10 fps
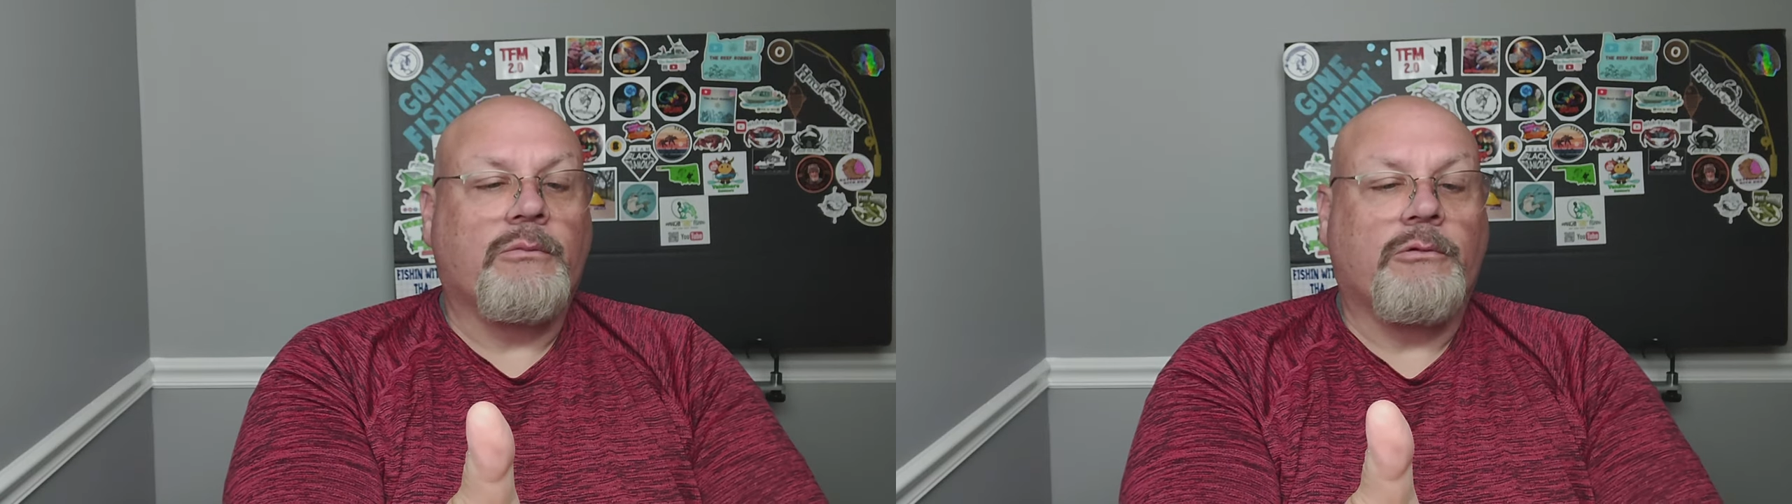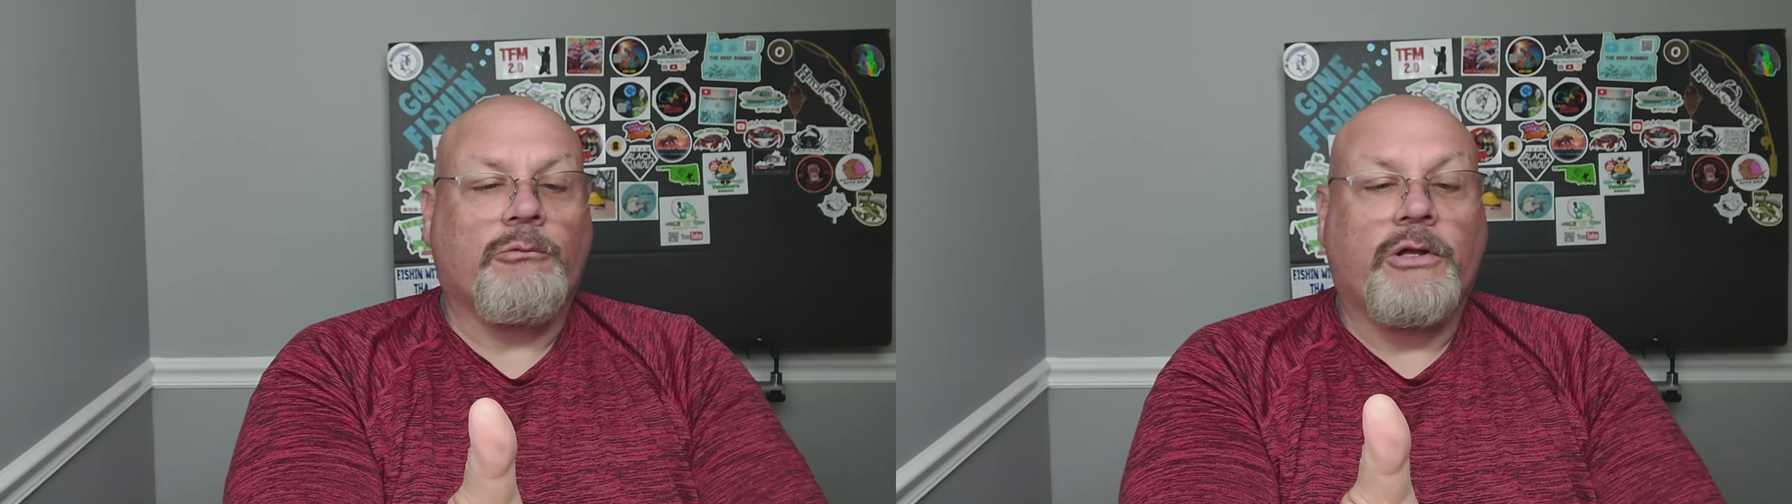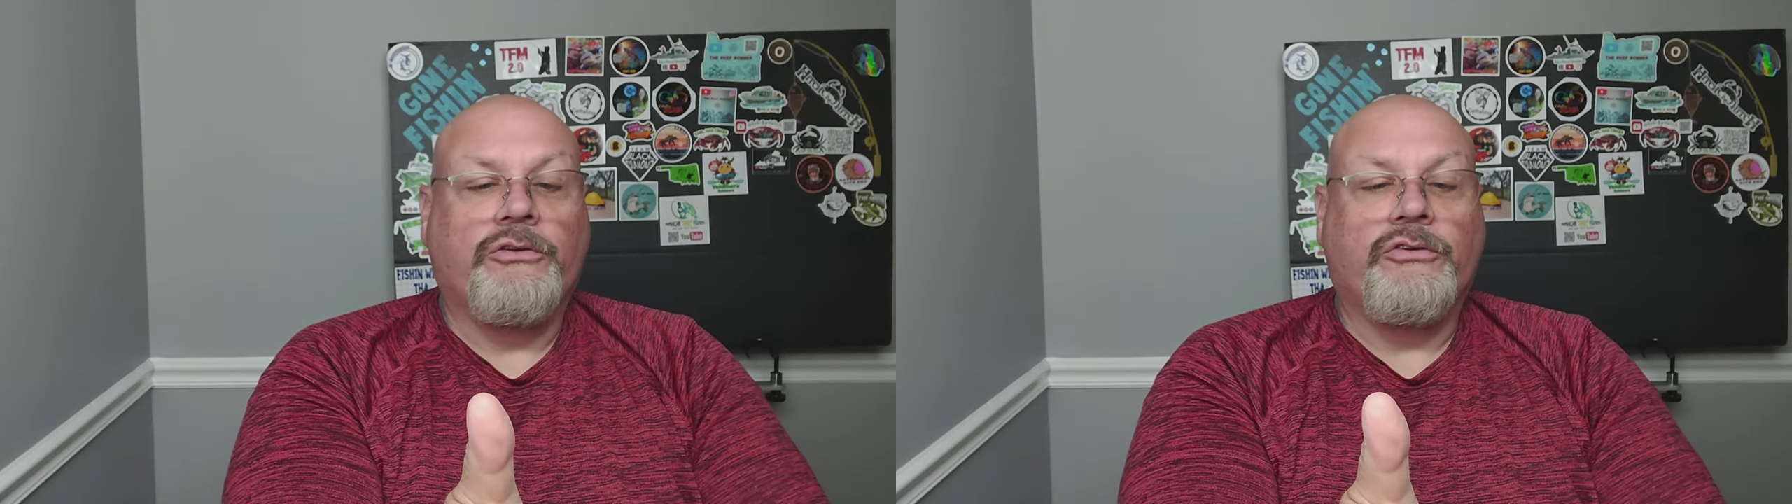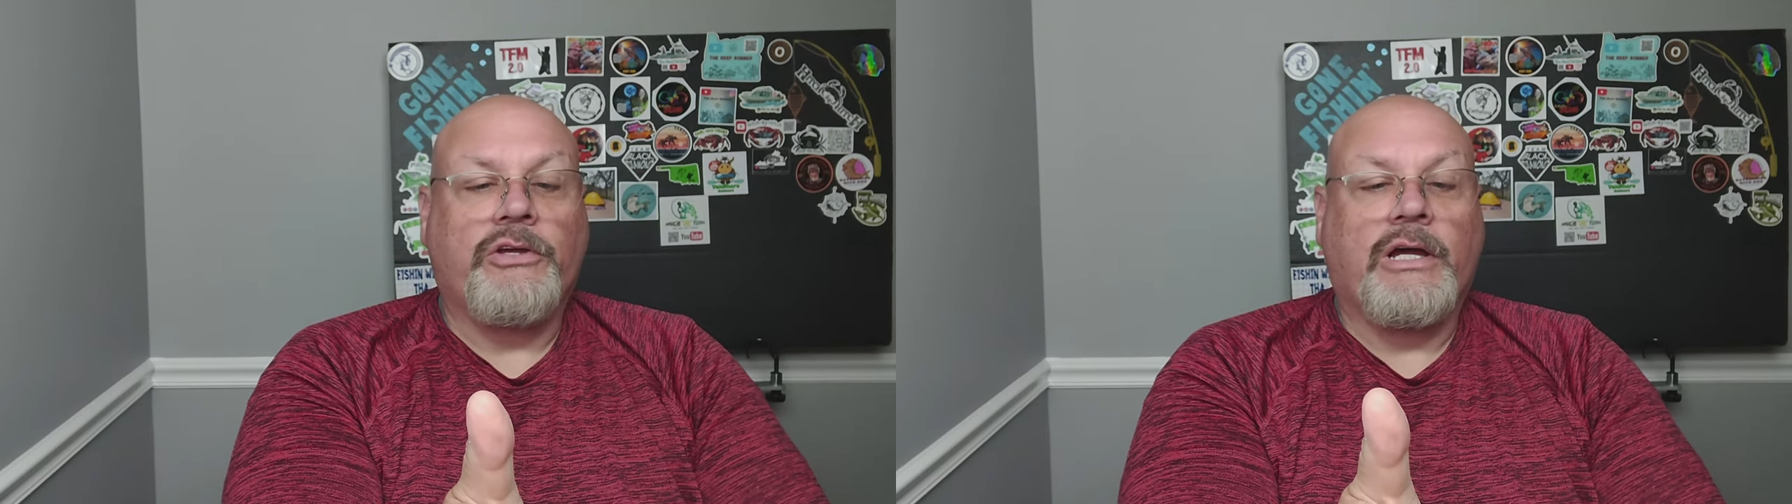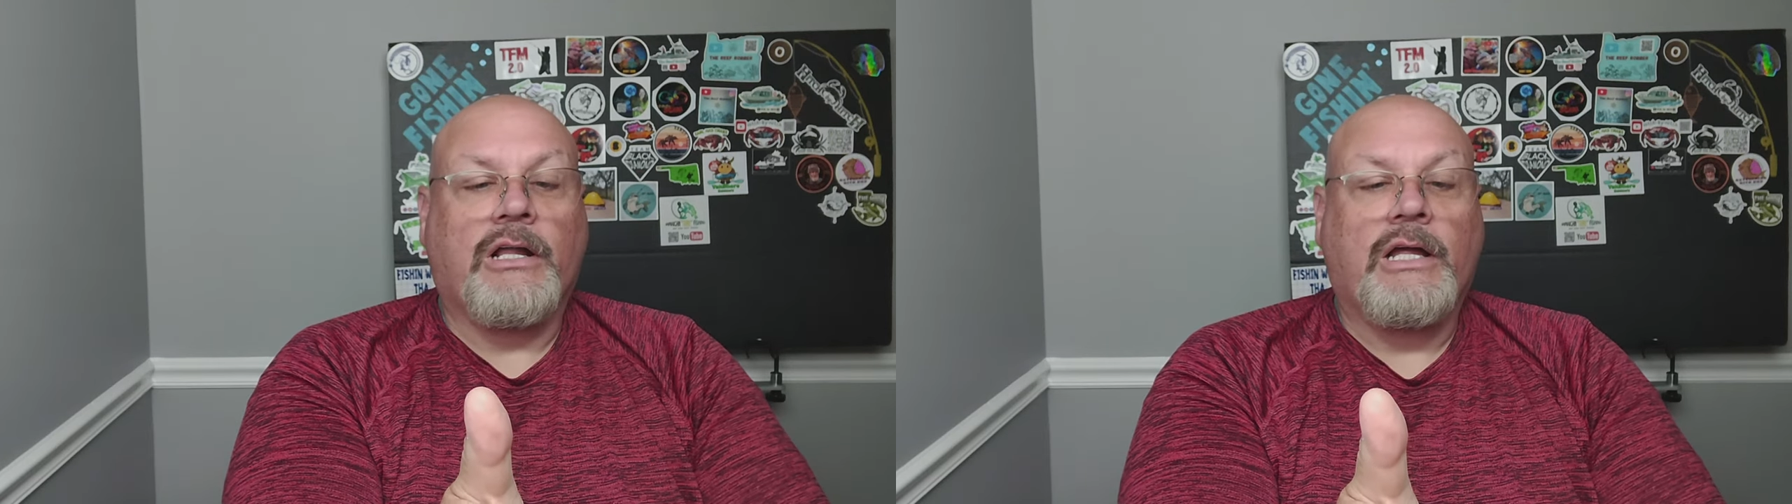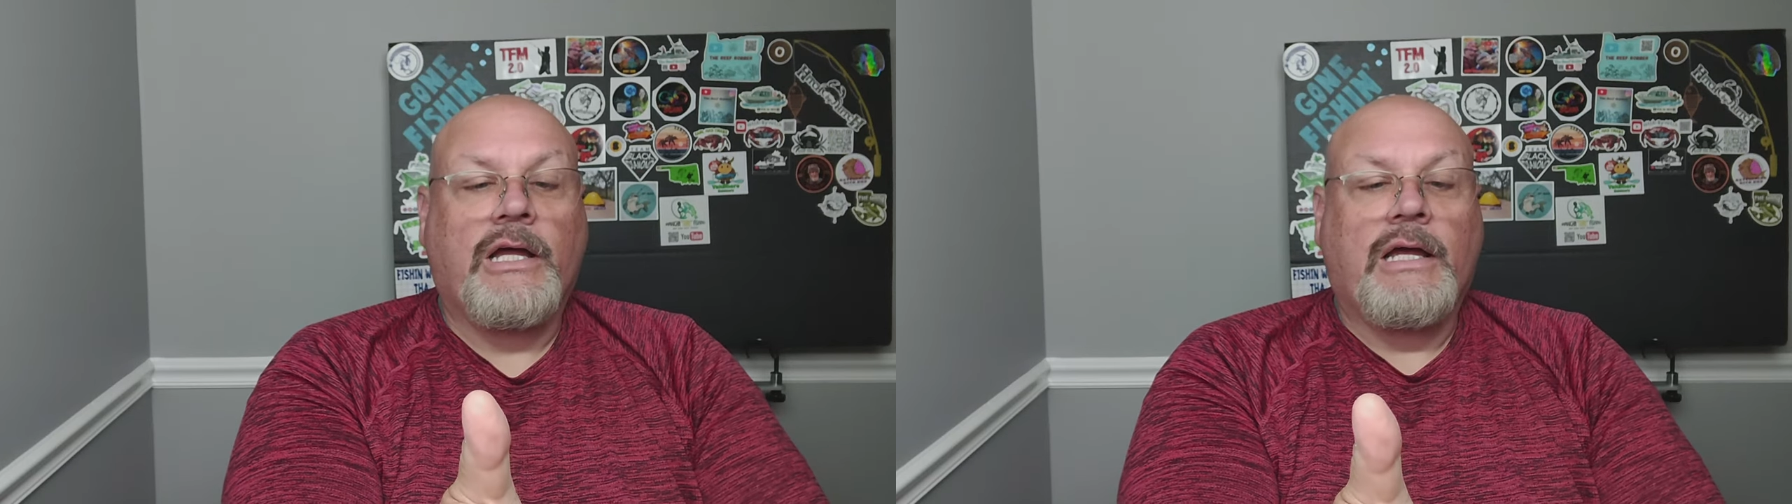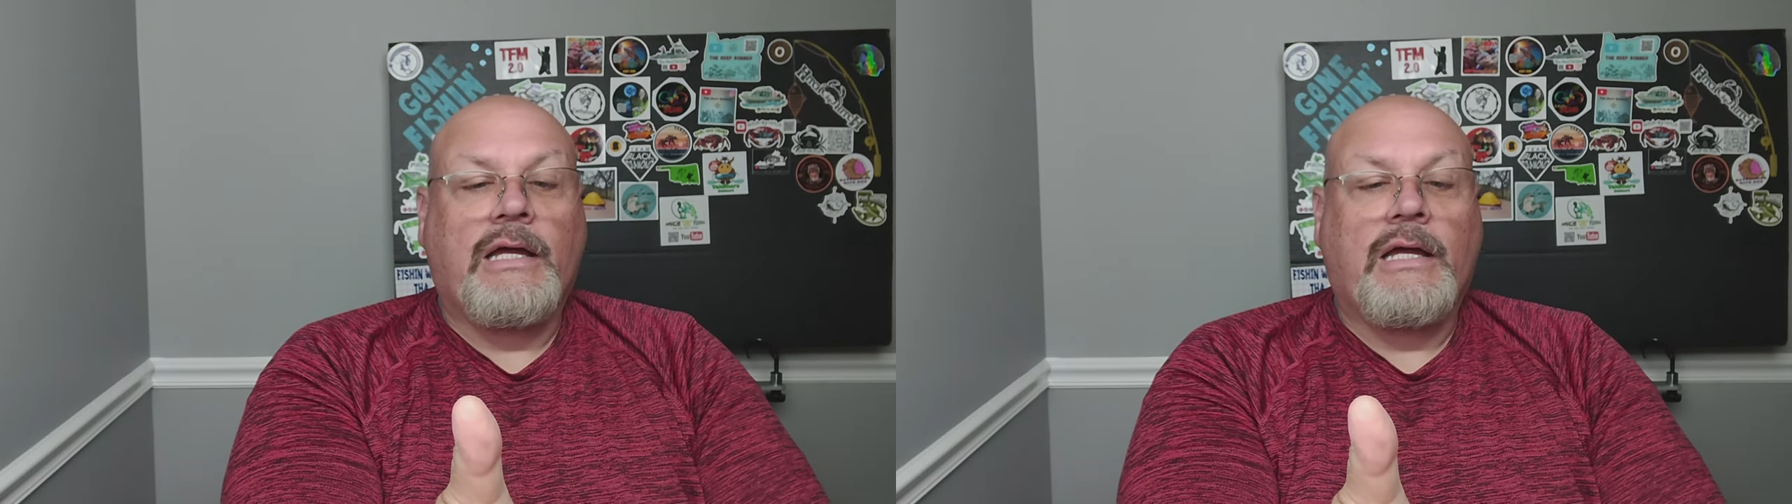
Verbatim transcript: from Run CL.